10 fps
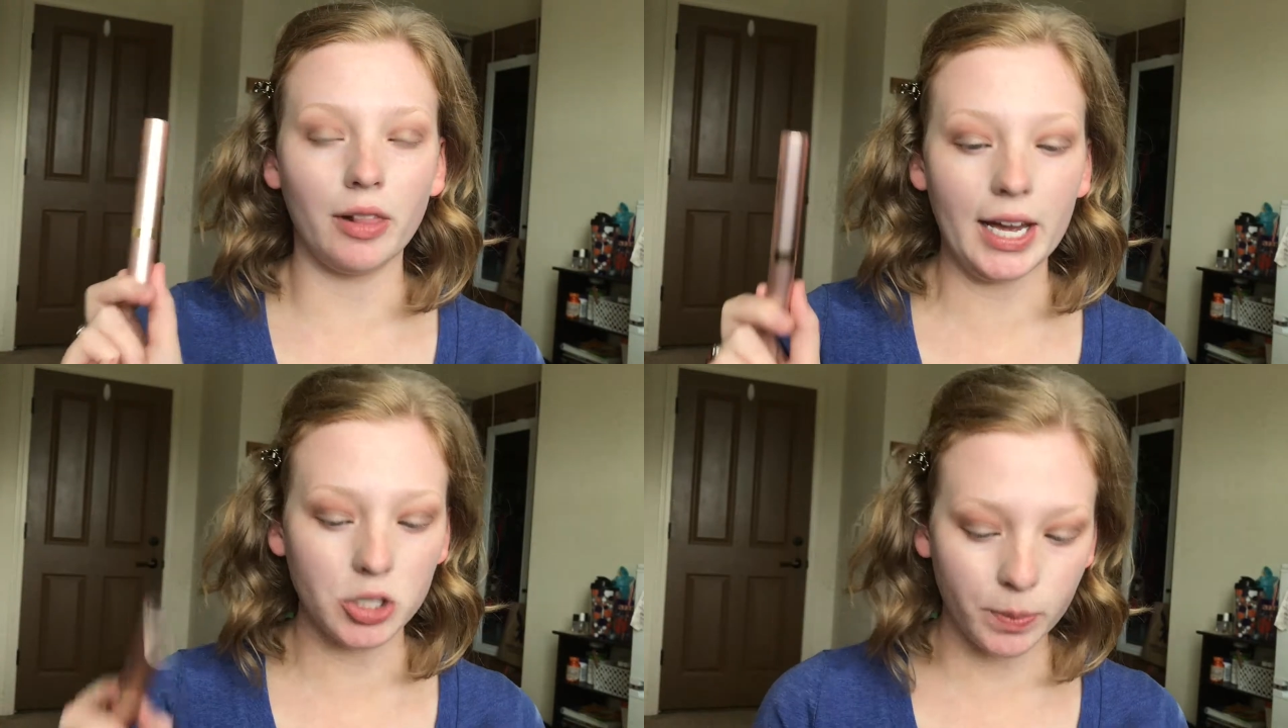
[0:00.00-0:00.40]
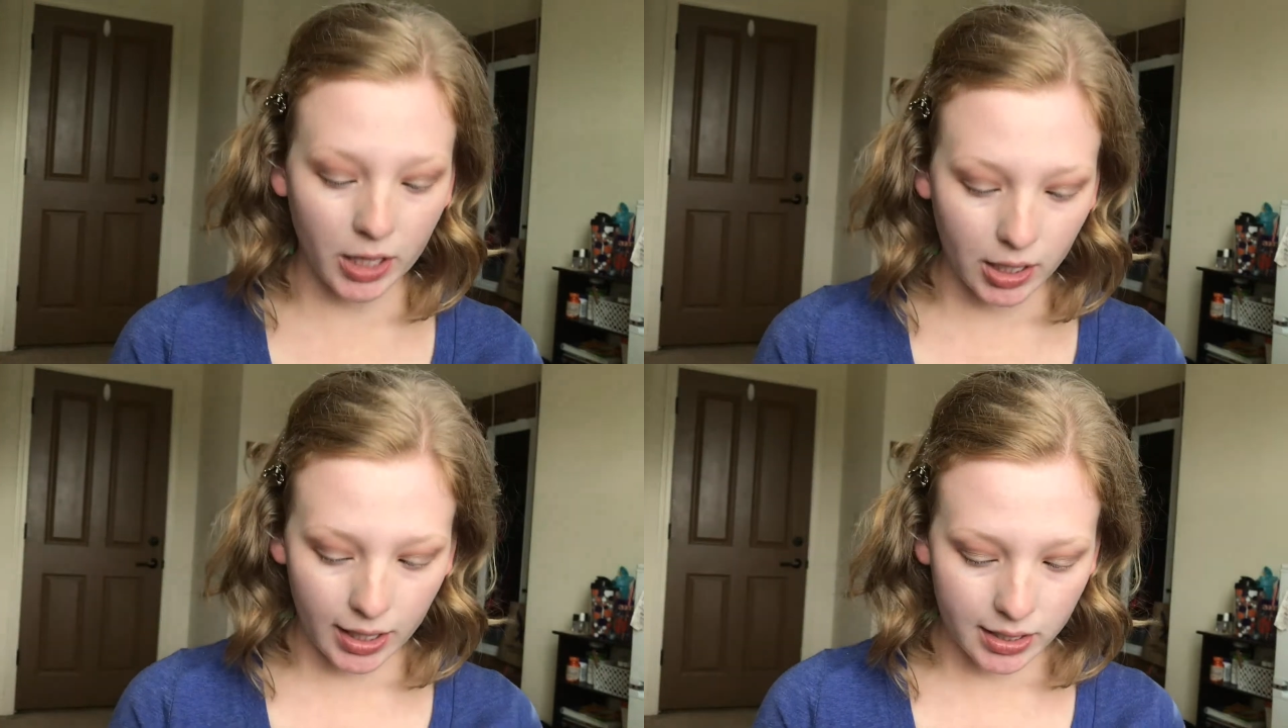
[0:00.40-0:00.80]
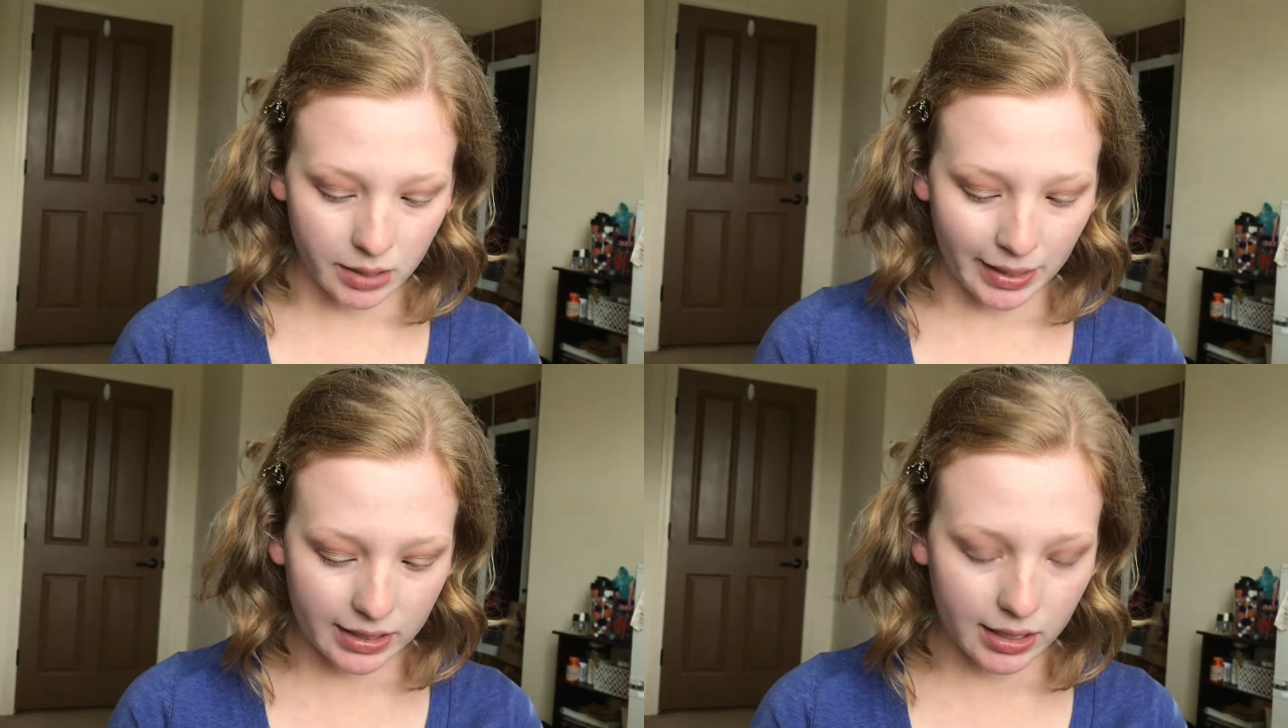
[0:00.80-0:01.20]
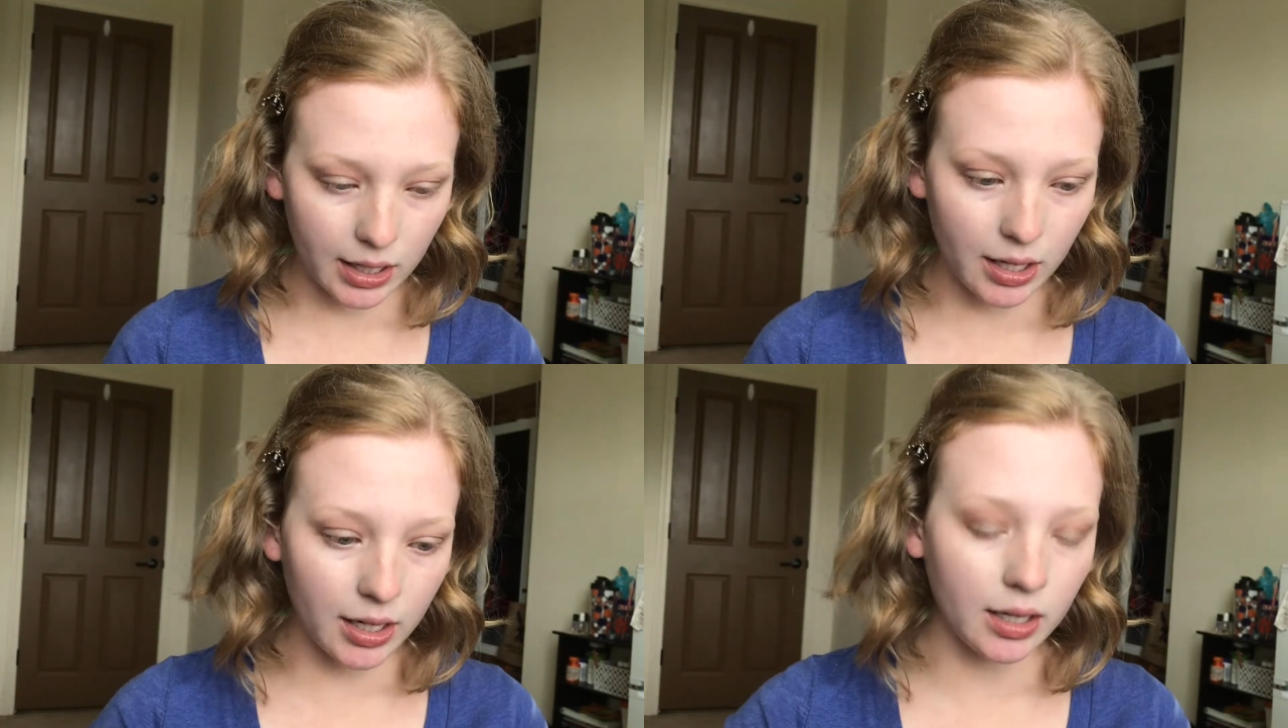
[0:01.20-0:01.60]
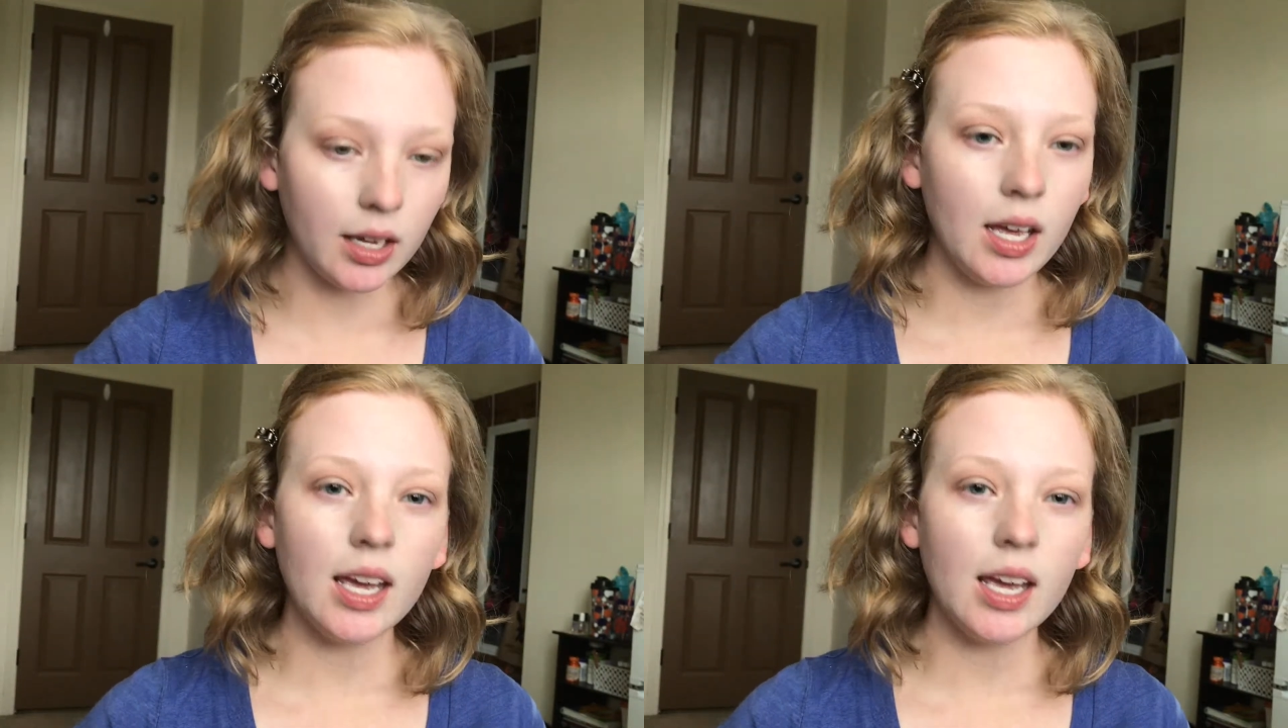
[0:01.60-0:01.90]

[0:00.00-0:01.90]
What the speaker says: Lash Paradise mascara,